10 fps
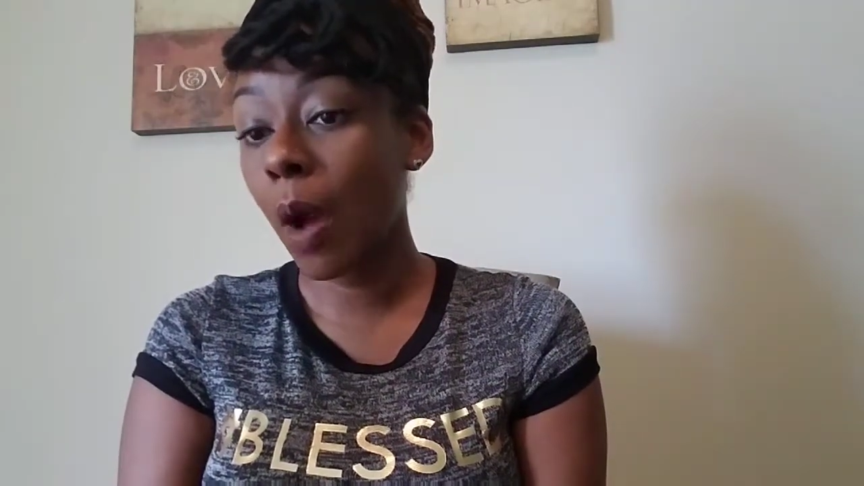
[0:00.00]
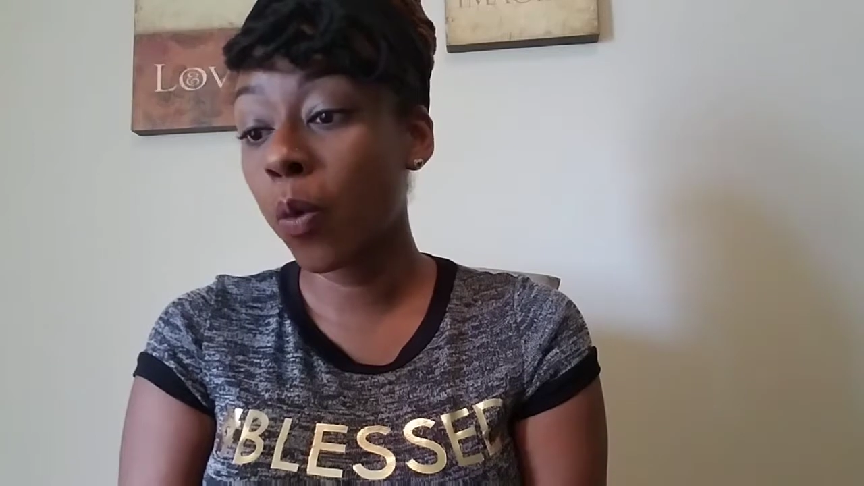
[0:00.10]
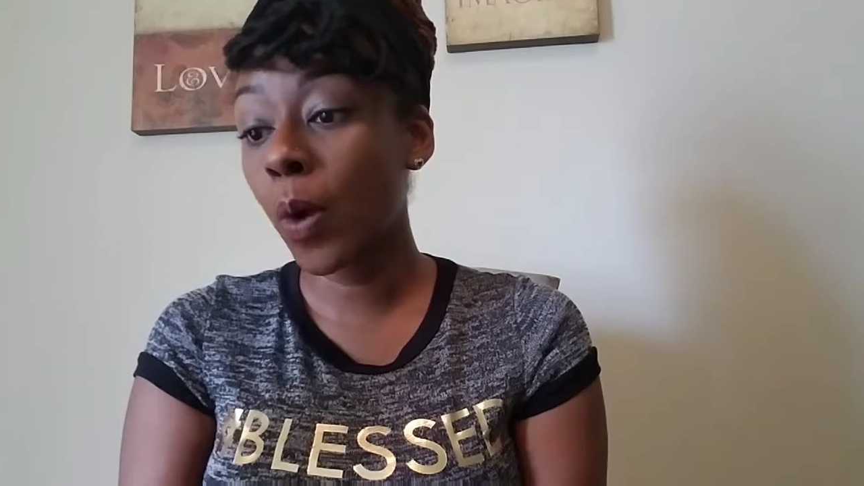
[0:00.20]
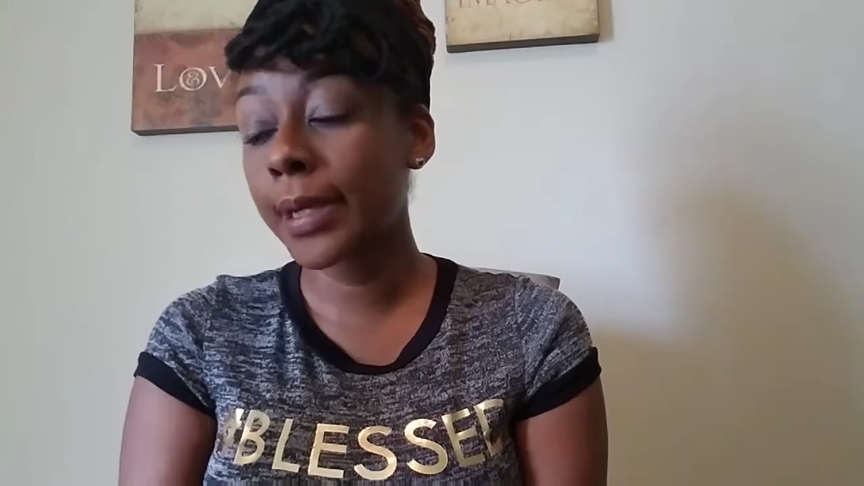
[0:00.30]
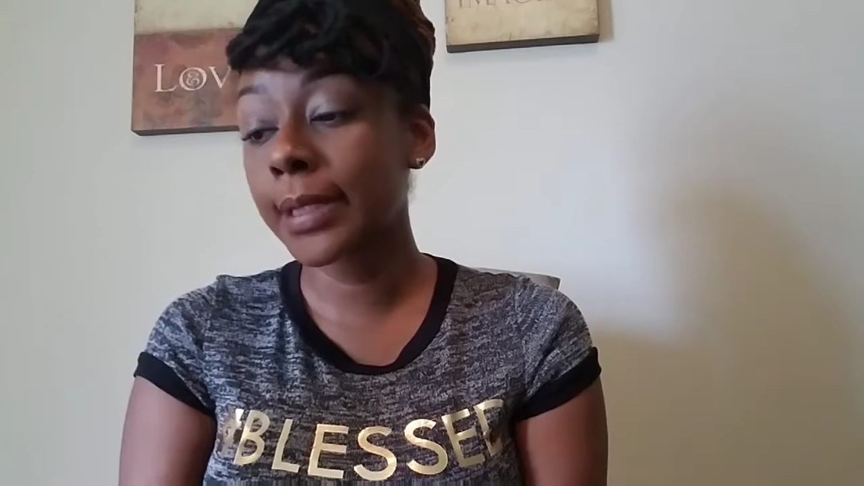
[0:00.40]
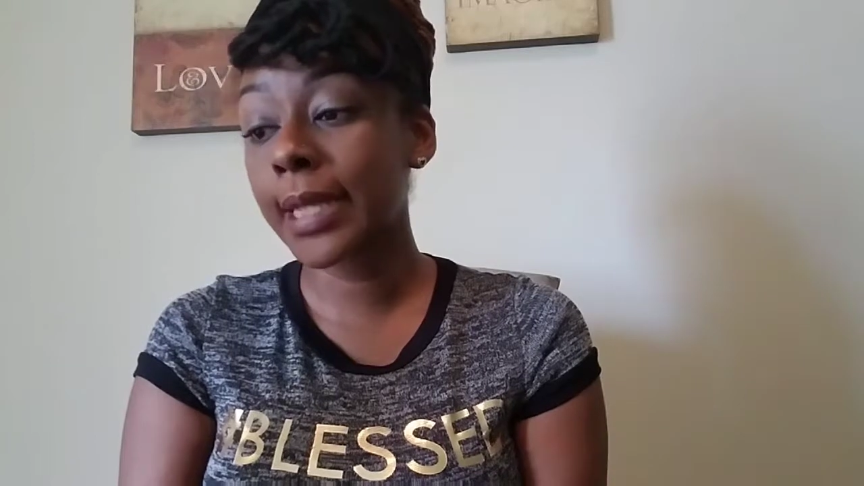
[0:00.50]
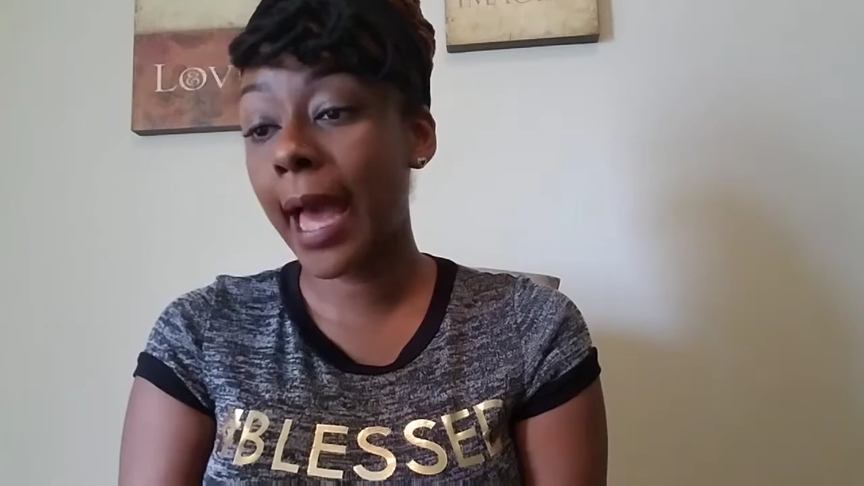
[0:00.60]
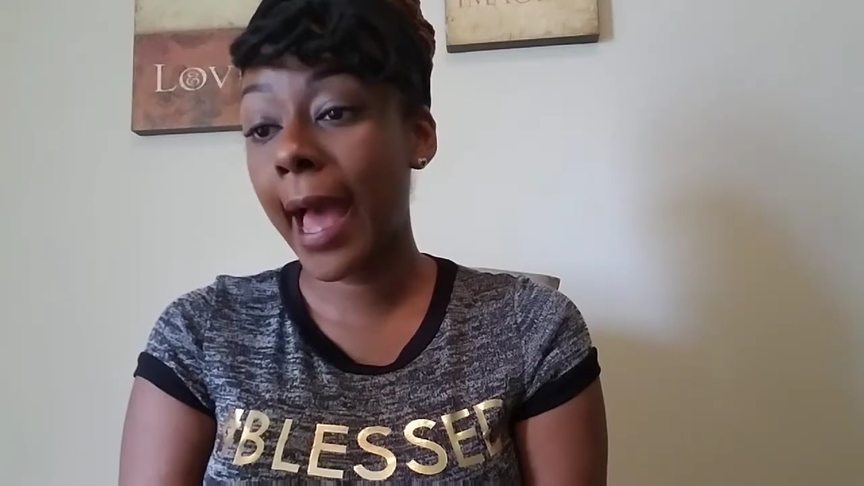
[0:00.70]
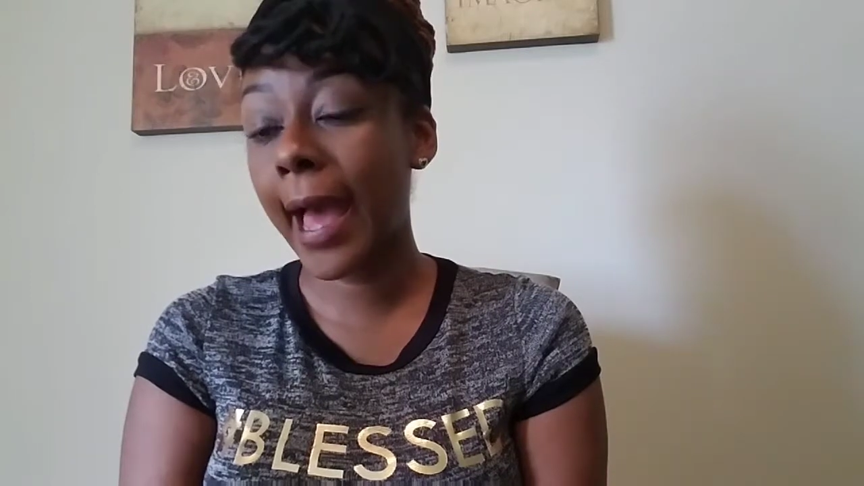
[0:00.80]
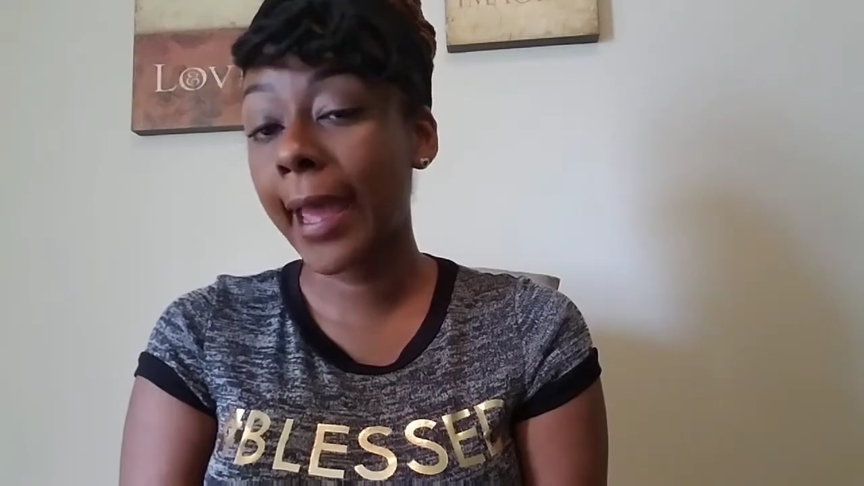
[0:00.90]

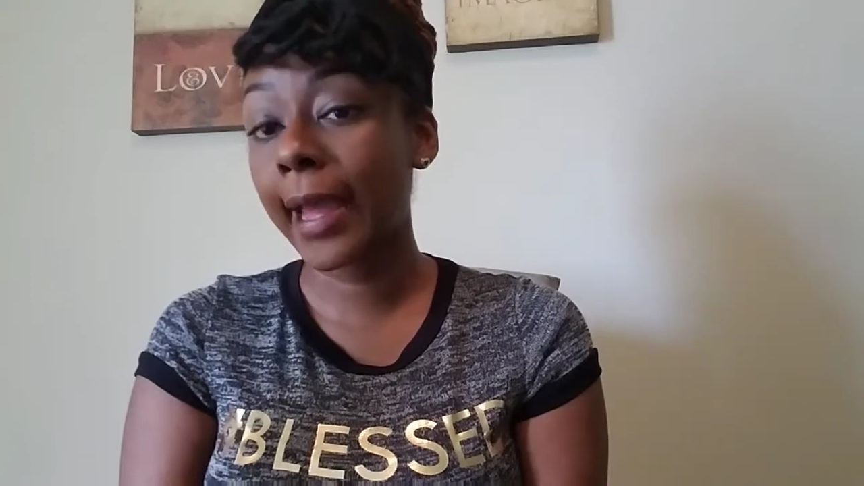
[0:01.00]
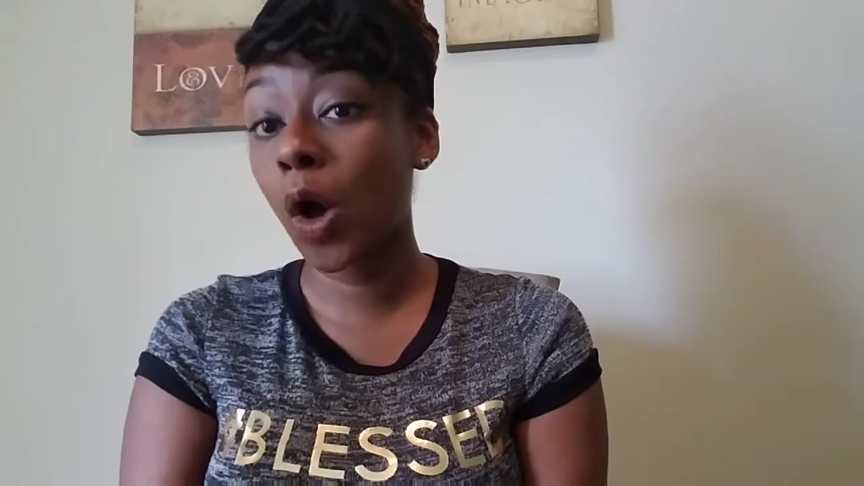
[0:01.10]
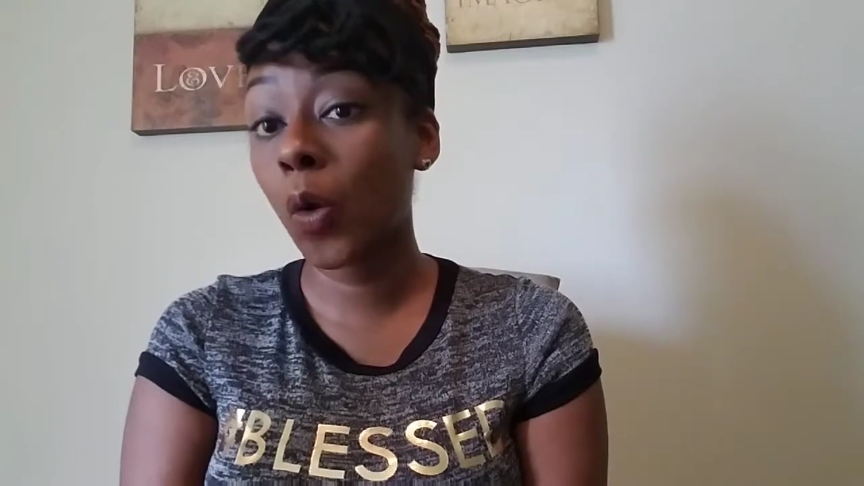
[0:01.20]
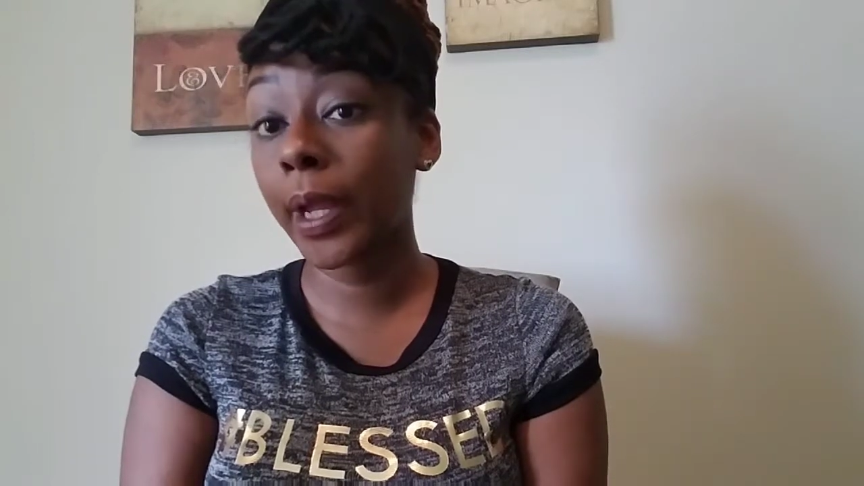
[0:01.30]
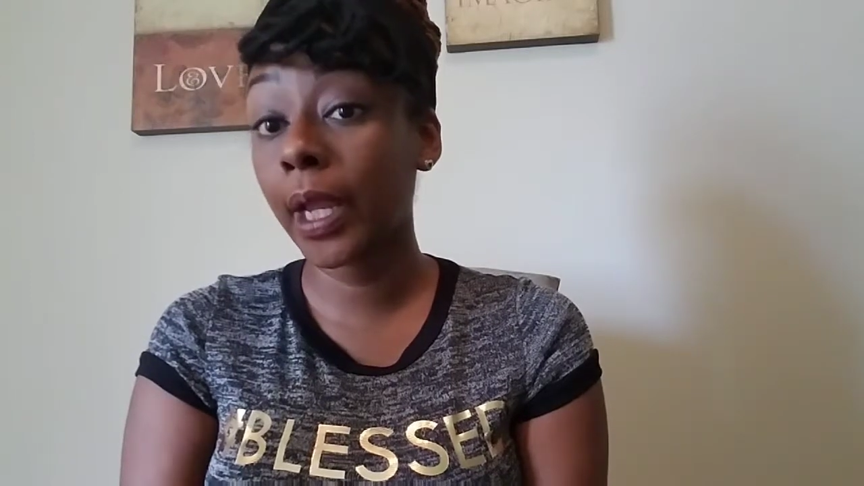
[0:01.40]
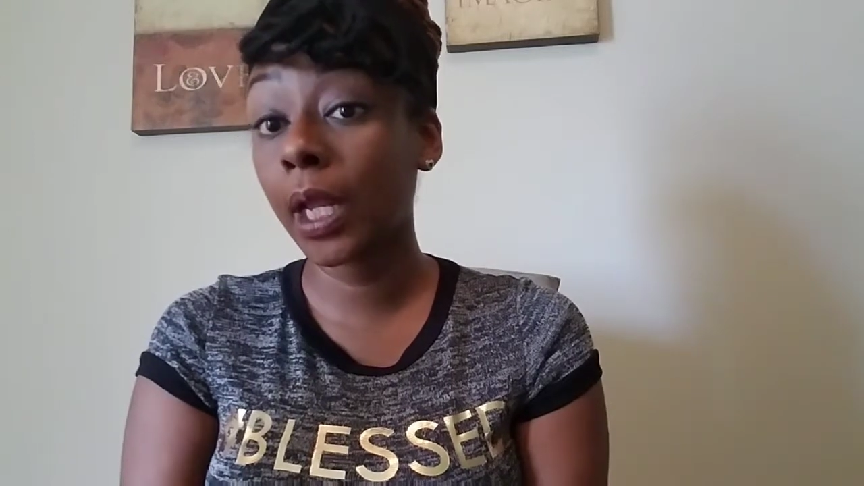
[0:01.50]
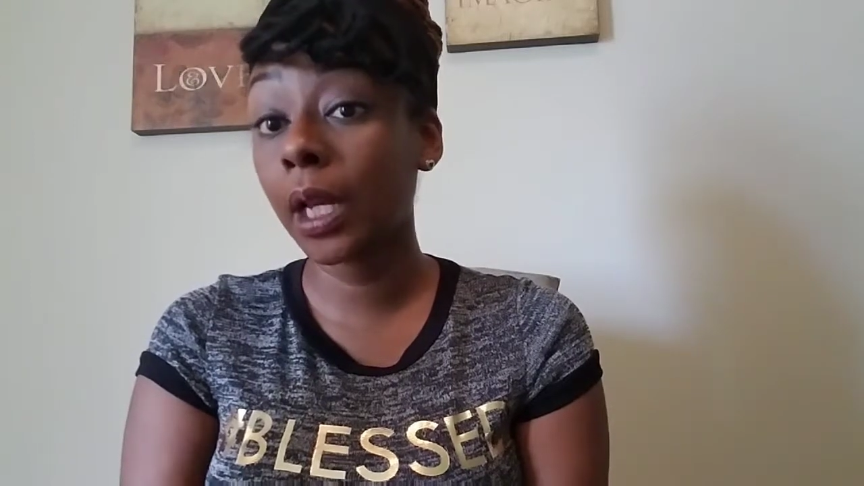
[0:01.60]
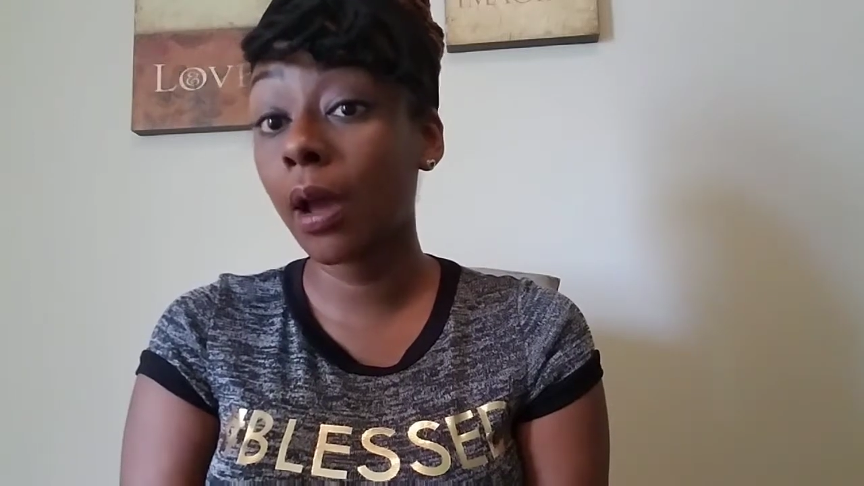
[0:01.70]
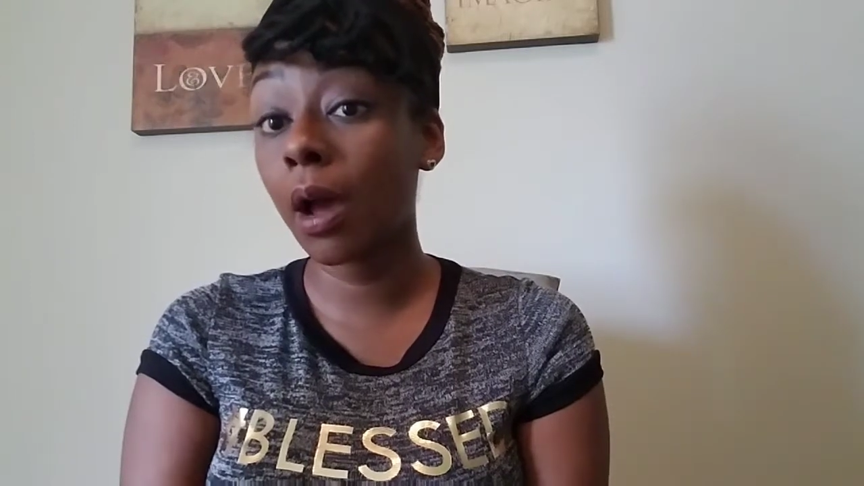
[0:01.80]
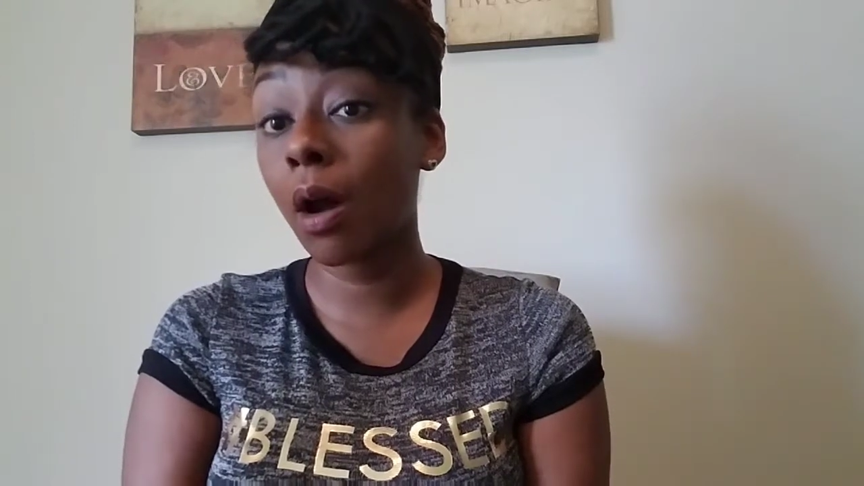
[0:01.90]
once I go
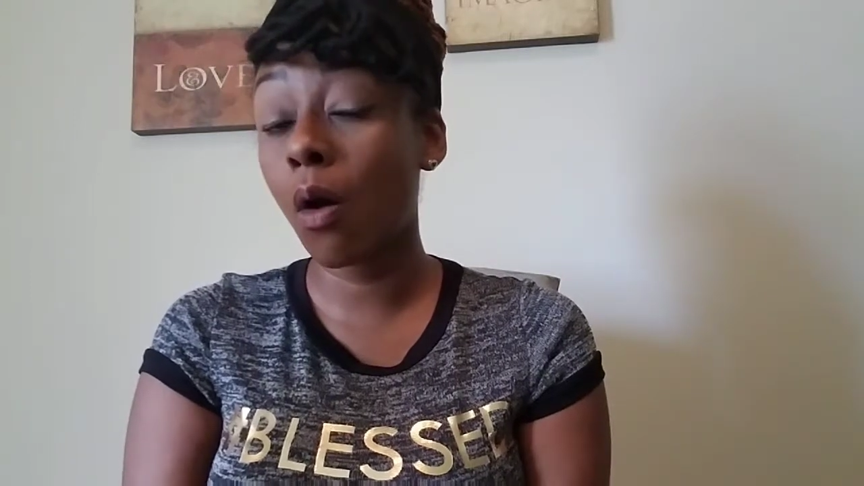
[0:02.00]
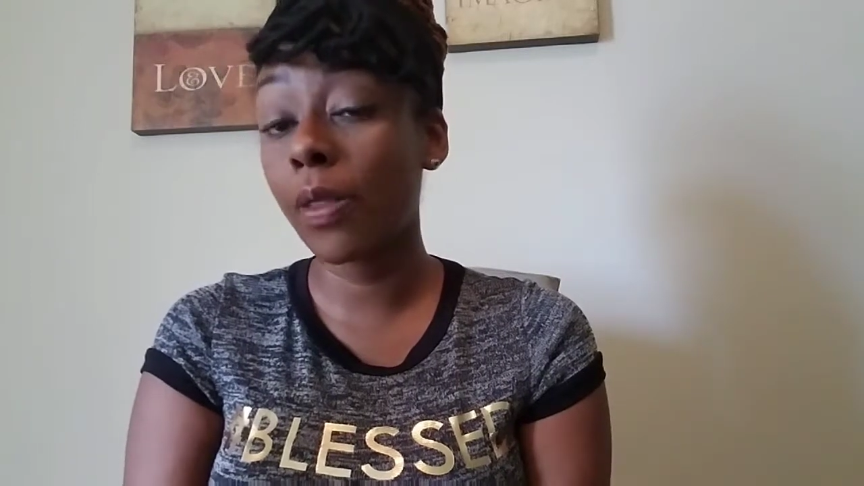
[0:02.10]
in